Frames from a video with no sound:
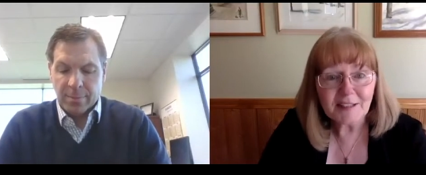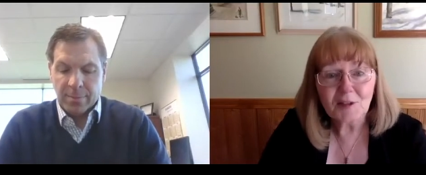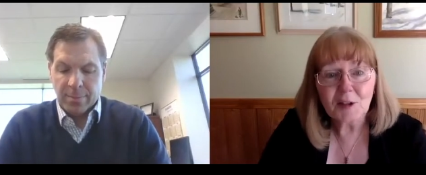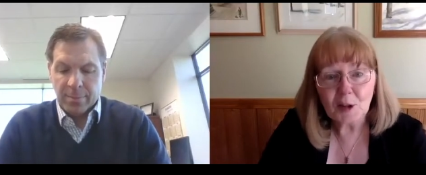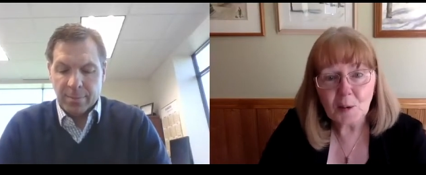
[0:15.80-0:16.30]
Speaker 1: of
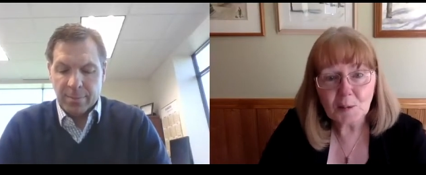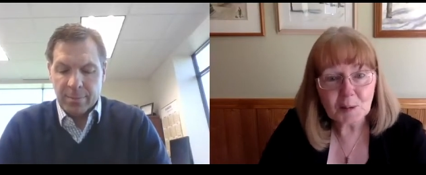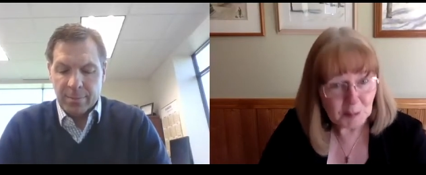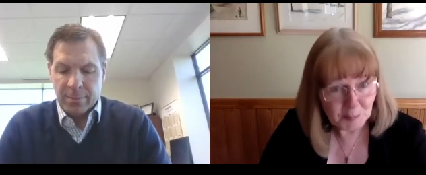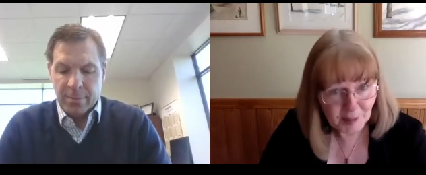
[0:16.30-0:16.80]
Global
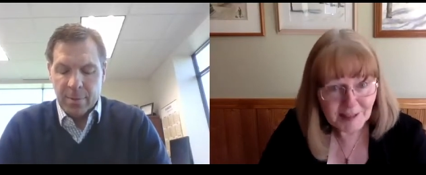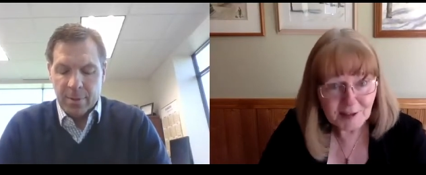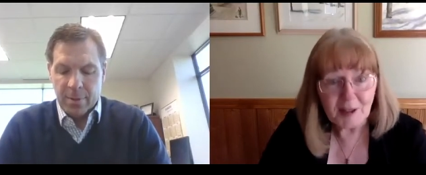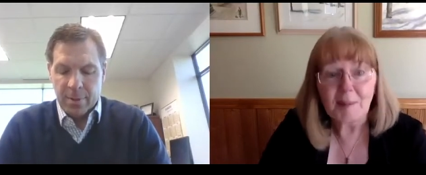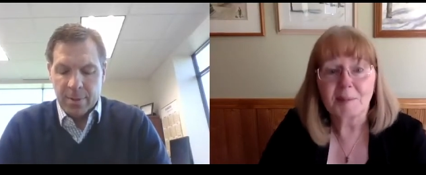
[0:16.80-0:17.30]

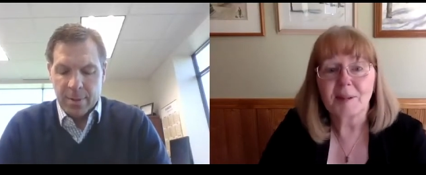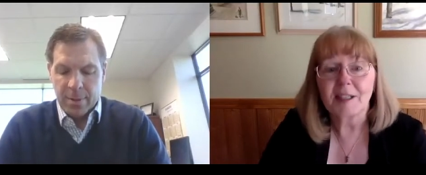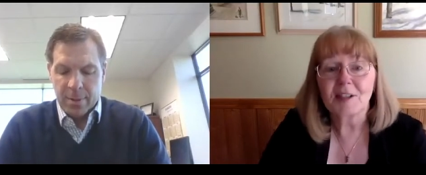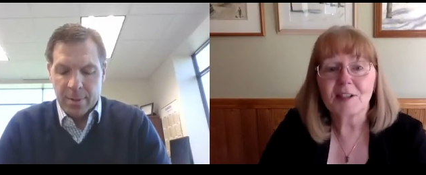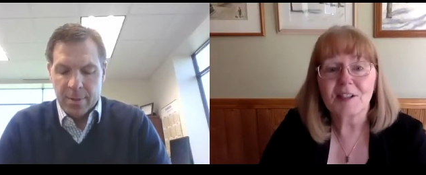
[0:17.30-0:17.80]
Compressor
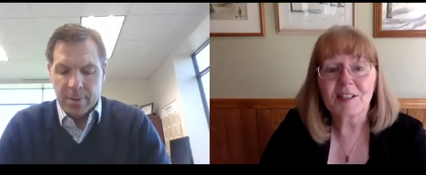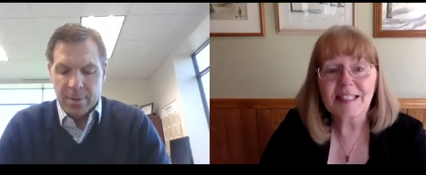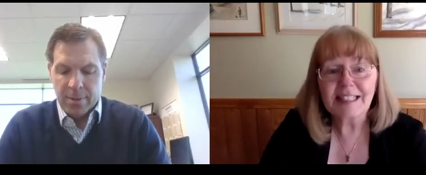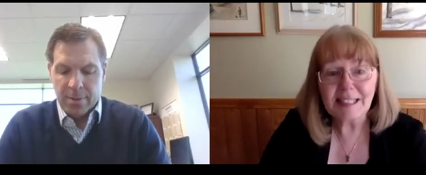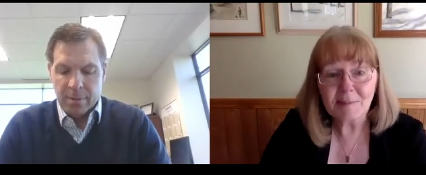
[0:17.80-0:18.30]
Operations in
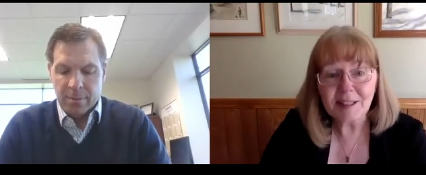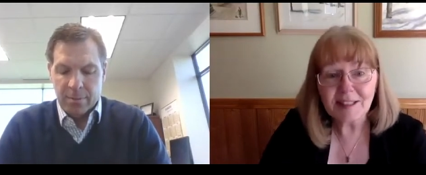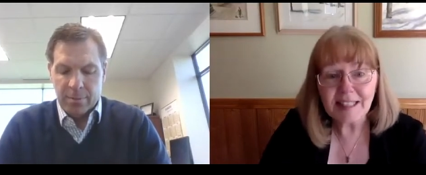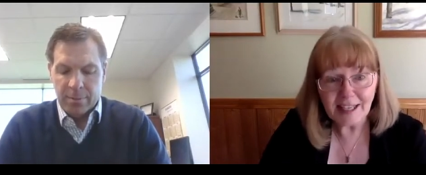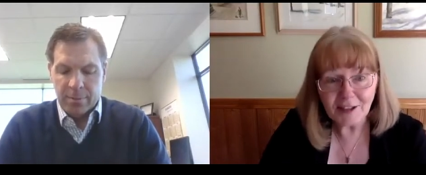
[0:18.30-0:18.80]

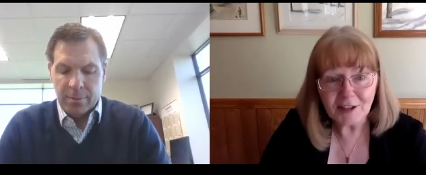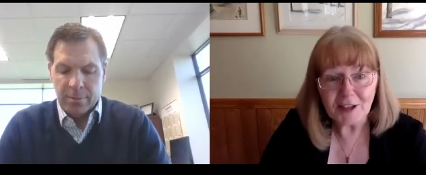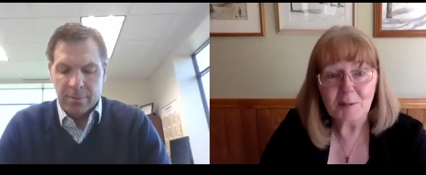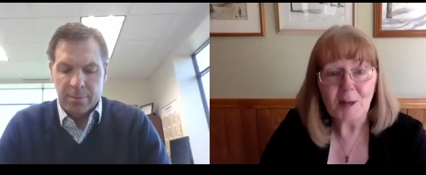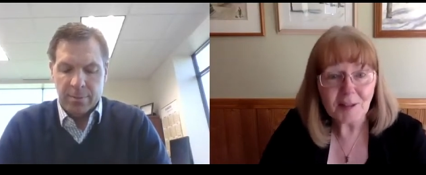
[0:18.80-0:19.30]
Siemens
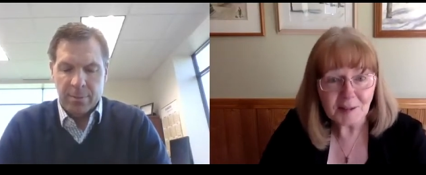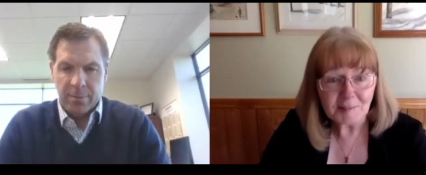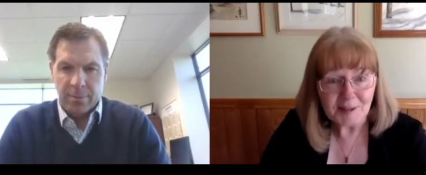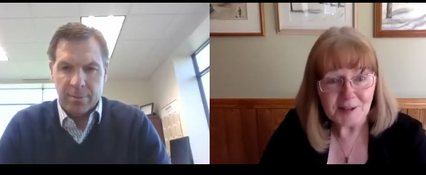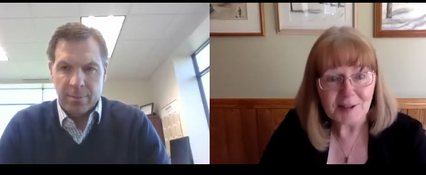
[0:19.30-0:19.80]
Energy. Welcome,
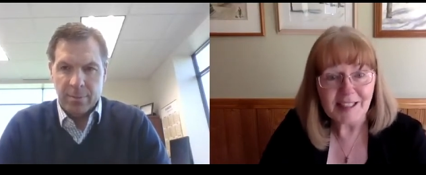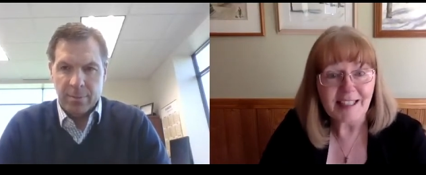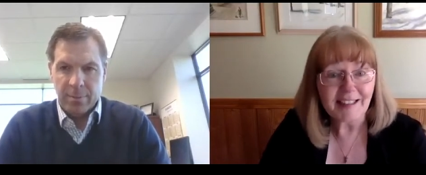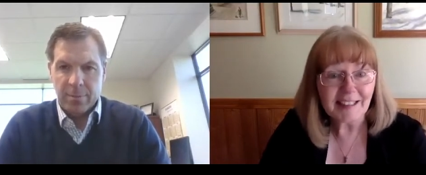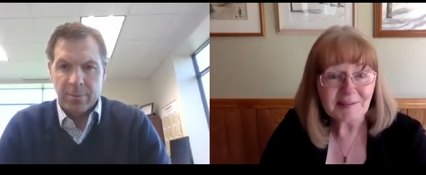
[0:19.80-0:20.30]
Mr.
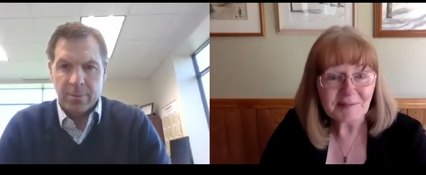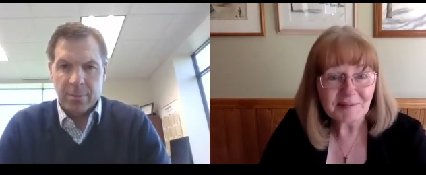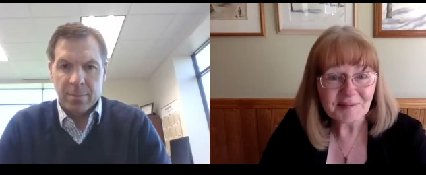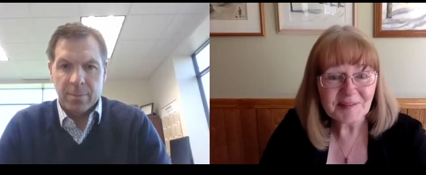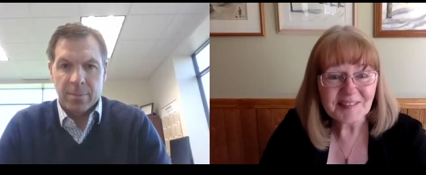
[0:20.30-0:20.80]
Stahley.
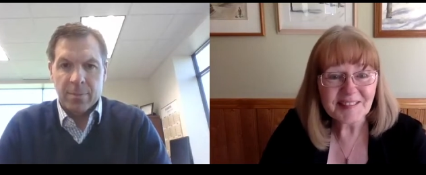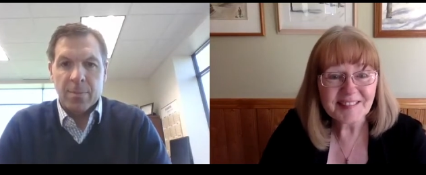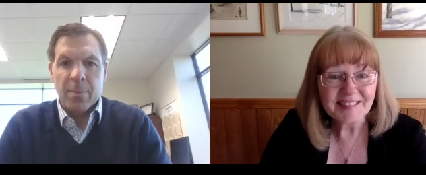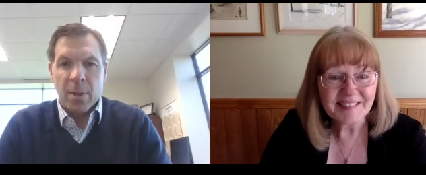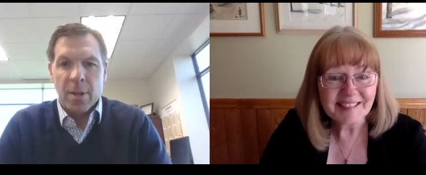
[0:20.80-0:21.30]

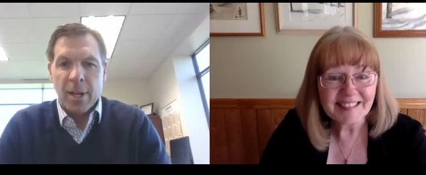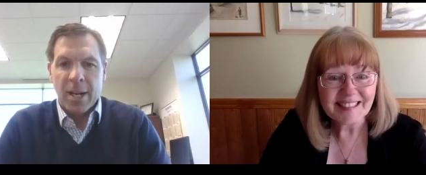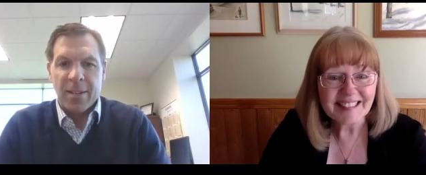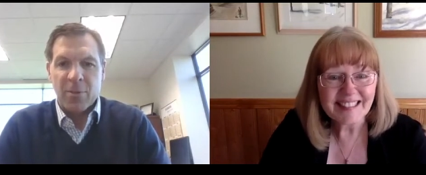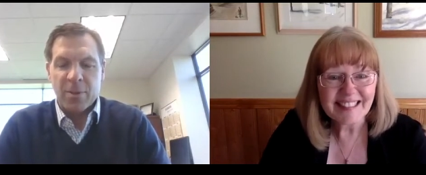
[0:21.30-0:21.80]
Speaker 2: Hi,
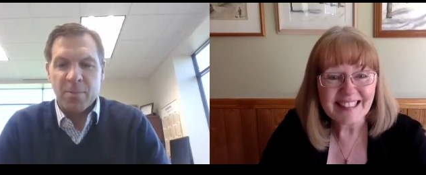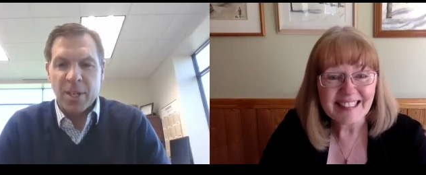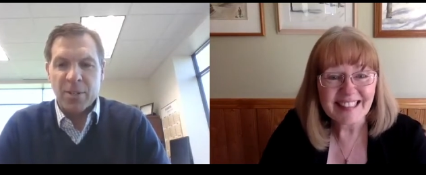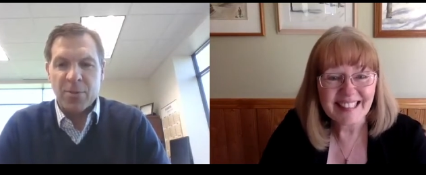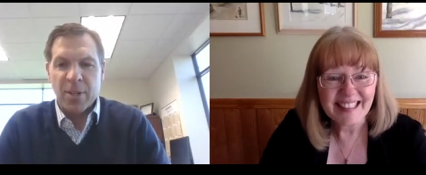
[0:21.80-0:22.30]
everyone.
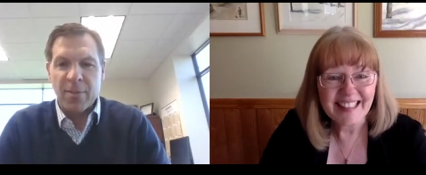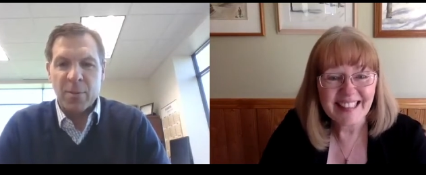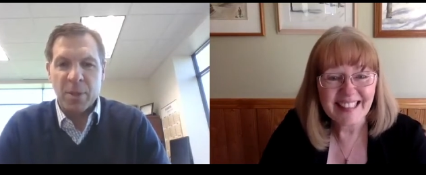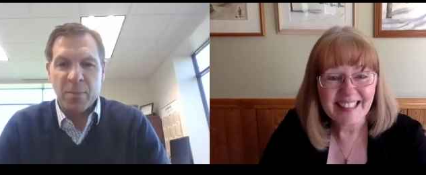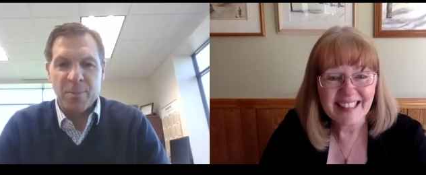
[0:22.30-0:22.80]
Thanks for having
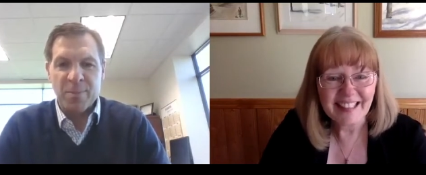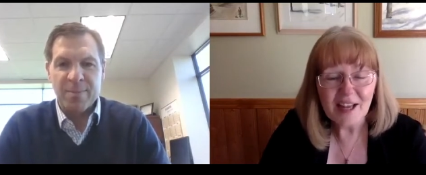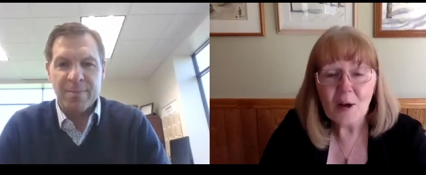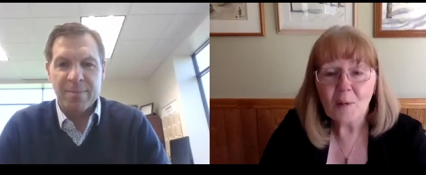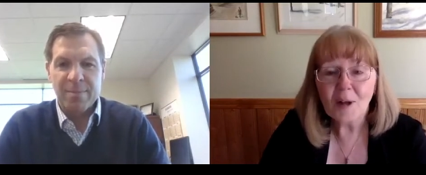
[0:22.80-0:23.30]
me.
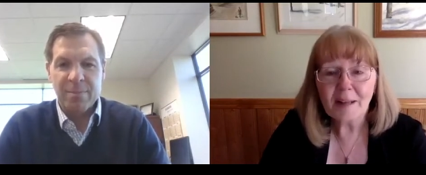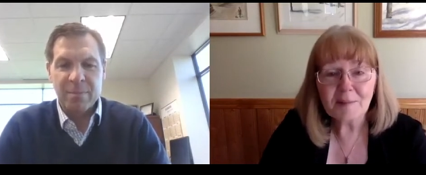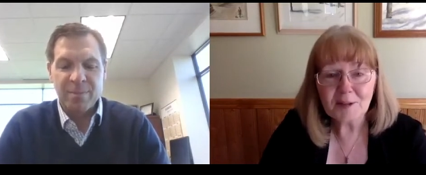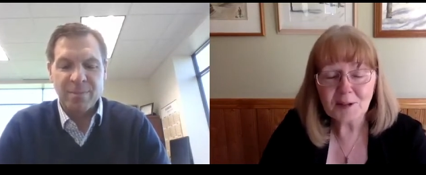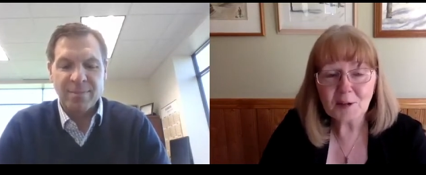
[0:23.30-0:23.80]
Speaker 1: Well, I'm
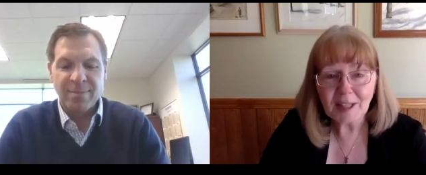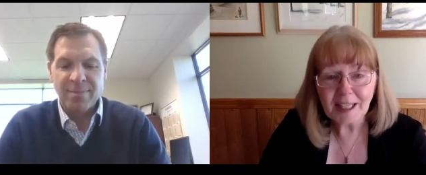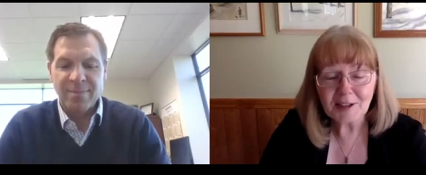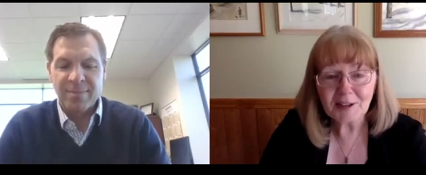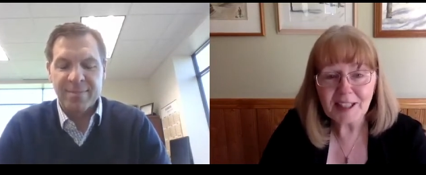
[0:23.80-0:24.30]
so
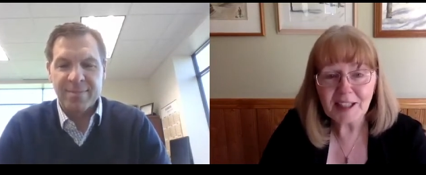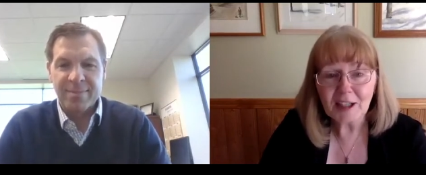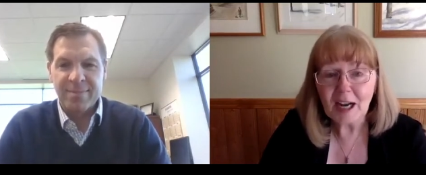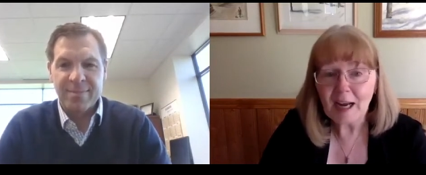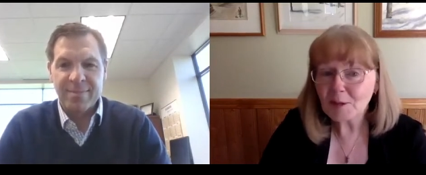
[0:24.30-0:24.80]
glad you're
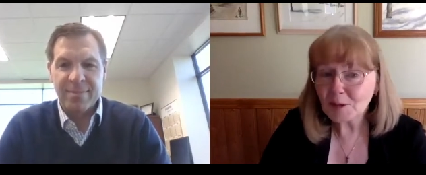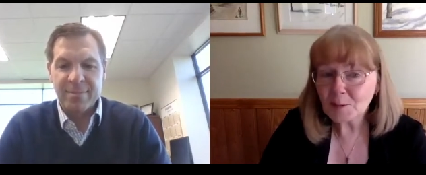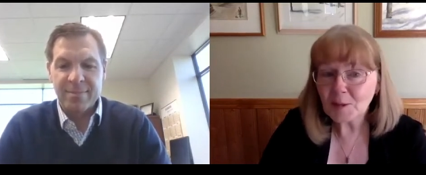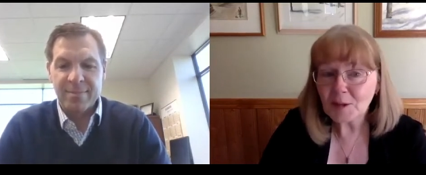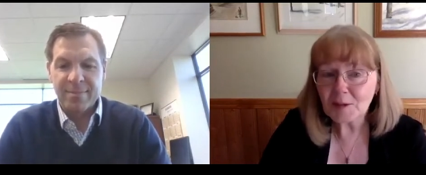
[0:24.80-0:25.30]
here. I just
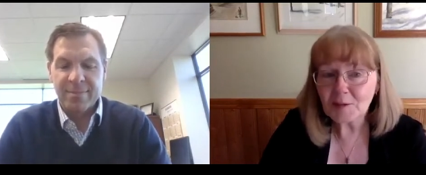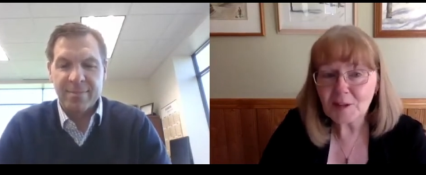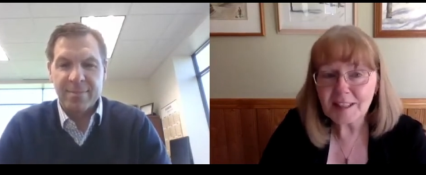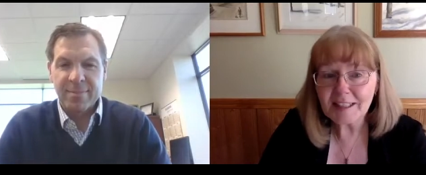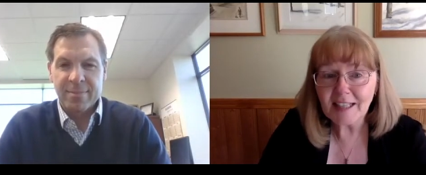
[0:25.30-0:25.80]
wondered if you
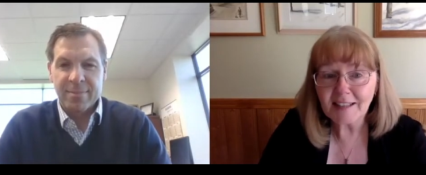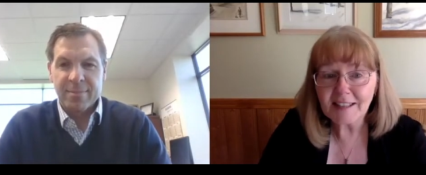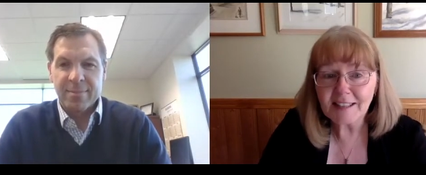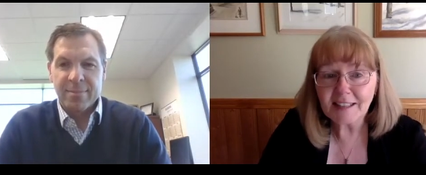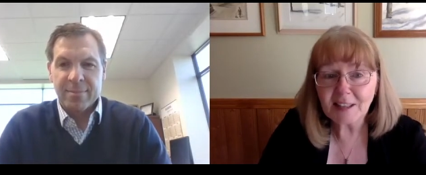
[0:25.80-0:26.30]
could tell
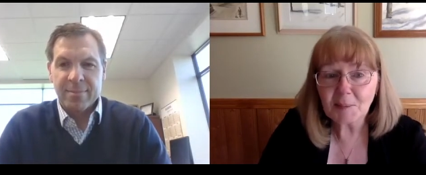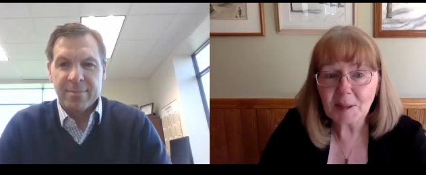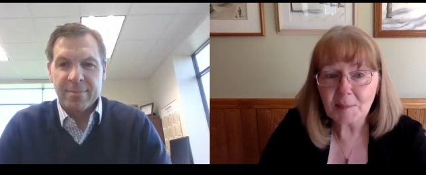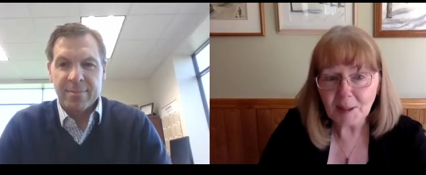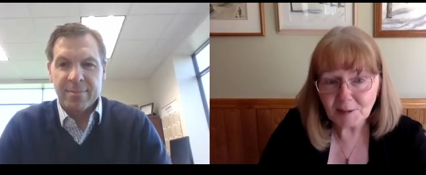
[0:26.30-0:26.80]
us a little bit
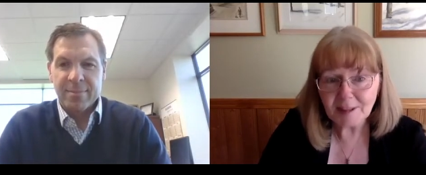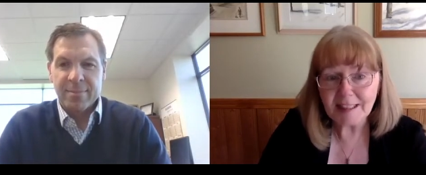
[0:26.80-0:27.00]
about